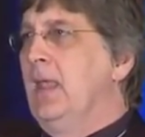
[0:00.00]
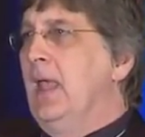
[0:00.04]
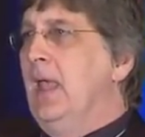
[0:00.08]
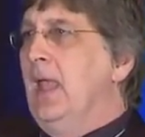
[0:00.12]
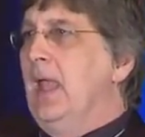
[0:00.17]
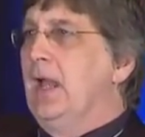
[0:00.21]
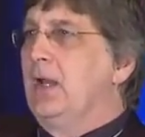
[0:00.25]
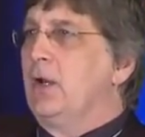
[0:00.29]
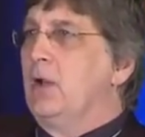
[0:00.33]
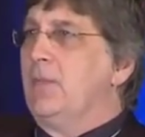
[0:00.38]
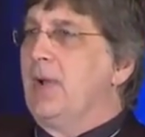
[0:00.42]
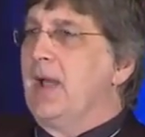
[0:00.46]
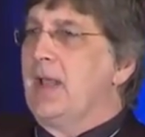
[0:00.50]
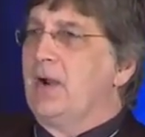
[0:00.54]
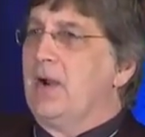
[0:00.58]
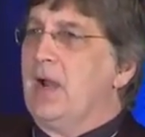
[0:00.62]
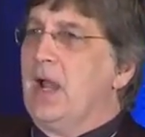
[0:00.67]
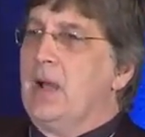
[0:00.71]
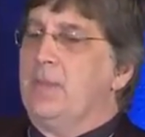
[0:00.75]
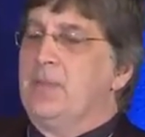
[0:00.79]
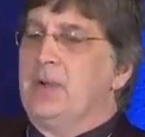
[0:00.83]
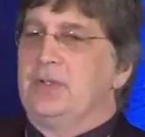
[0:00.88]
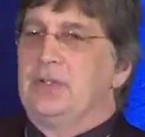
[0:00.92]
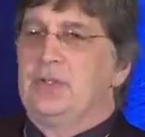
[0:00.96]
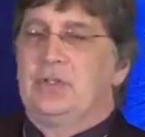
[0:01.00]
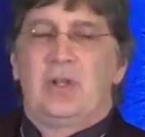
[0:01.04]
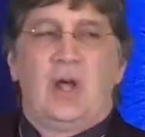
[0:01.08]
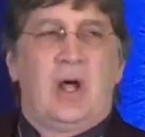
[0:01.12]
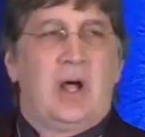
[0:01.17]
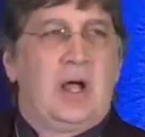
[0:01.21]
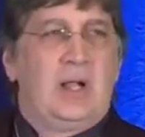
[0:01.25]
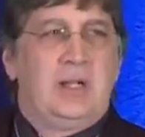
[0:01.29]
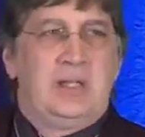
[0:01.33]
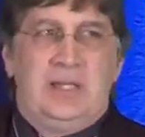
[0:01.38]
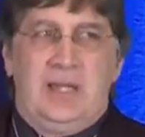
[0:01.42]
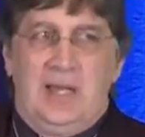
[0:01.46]
And no matter how much
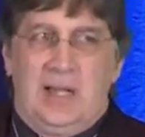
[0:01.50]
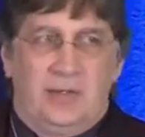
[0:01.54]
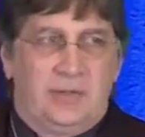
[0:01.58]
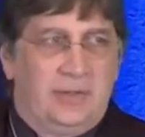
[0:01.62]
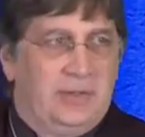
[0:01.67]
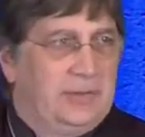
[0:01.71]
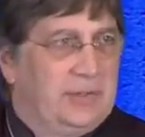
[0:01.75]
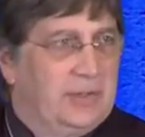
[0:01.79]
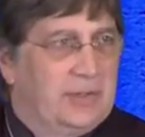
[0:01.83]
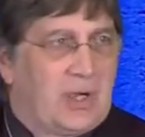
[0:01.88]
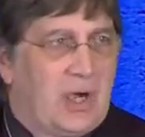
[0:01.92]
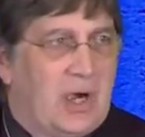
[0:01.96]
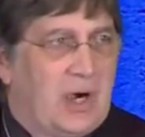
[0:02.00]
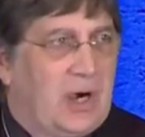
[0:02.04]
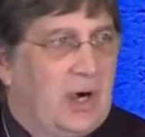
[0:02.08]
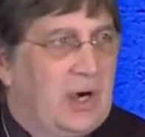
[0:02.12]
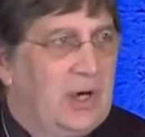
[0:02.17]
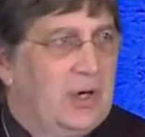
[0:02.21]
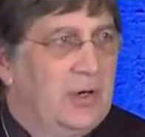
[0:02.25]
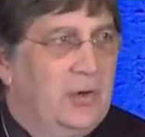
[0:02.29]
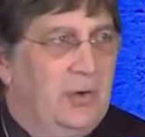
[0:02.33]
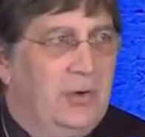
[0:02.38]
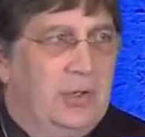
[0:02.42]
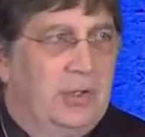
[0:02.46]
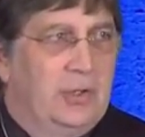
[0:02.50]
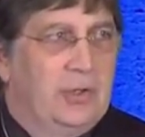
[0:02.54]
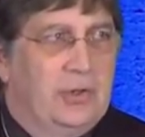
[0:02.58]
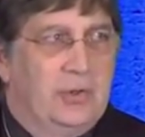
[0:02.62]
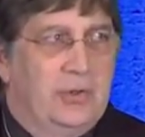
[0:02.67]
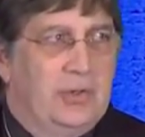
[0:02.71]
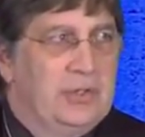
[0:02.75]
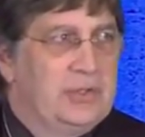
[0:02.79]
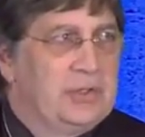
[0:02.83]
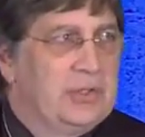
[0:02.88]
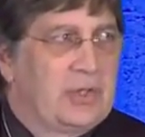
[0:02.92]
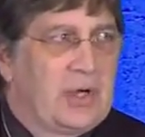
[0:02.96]
Don yelled at the car or
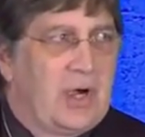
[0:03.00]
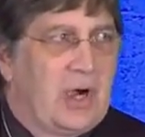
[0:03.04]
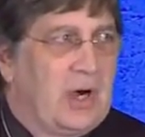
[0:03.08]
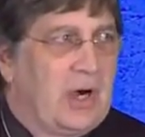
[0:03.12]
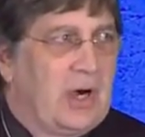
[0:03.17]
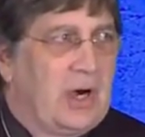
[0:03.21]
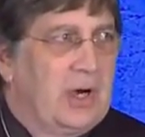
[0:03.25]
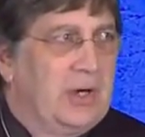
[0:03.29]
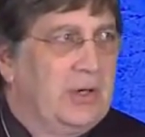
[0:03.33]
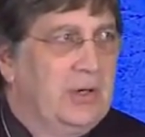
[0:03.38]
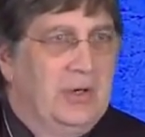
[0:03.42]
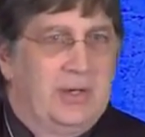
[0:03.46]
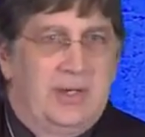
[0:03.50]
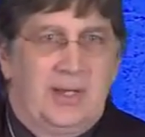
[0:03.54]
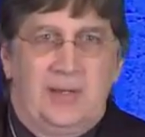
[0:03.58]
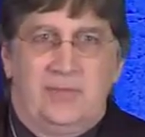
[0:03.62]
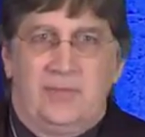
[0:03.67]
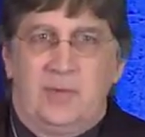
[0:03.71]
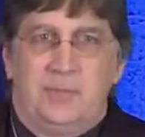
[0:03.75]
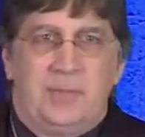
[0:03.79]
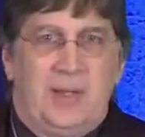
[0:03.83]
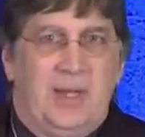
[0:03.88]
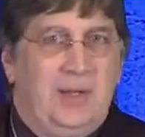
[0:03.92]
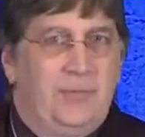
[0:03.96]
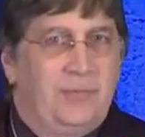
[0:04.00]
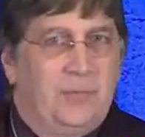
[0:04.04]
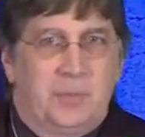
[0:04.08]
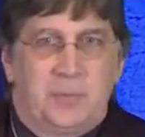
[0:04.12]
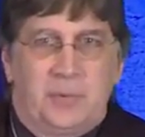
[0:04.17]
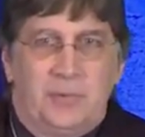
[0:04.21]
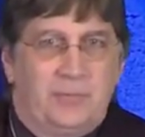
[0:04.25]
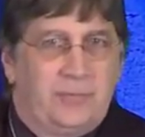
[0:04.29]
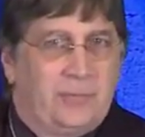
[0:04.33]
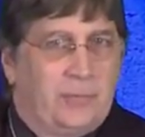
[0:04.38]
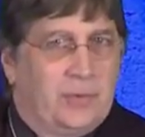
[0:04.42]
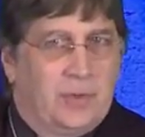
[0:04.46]
encouraged the car or gave it pay for
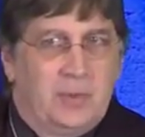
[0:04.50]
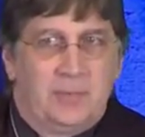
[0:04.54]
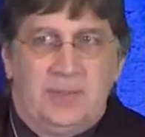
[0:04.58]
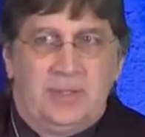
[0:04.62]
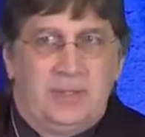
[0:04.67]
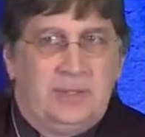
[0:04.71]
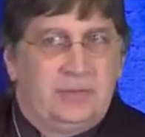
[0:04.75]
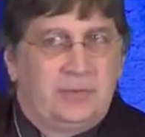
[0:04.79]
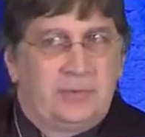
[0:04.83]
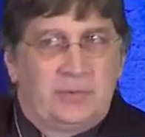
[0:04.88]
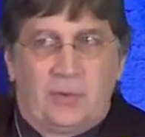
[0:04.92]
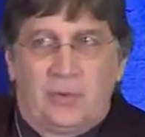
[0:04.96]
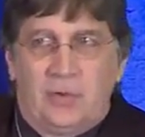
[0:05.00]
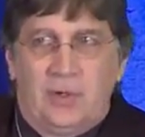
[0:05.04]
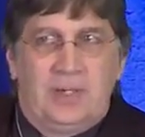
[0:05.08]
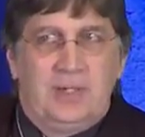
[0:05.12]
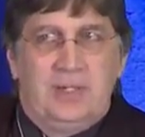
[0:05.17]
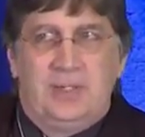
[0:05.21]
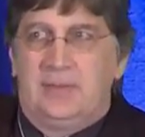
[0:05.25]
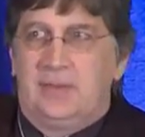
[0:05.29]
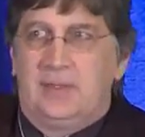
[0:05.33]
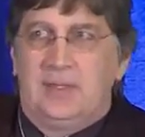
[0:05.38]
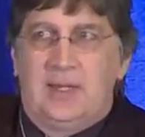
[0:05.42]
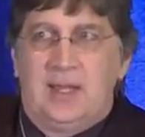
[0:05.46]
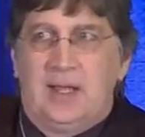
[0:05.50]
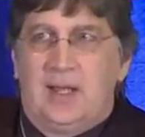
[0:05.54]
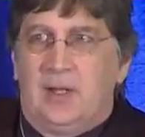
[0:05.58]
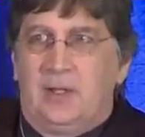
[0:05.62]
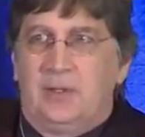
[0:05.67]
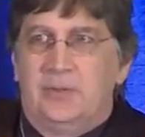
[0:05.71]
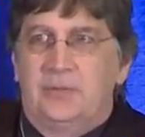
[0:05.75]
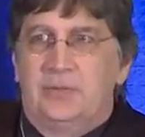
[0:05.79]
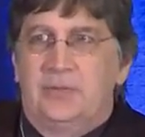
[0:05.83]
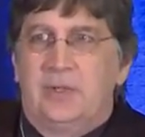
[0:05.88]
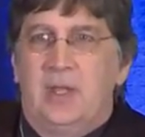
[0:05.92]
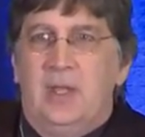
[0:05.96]
performance or anything
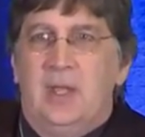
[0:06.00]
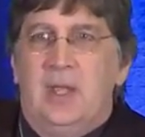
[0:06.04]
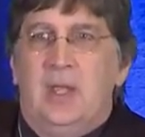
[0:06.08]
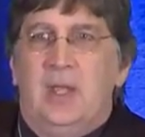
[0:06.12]
else,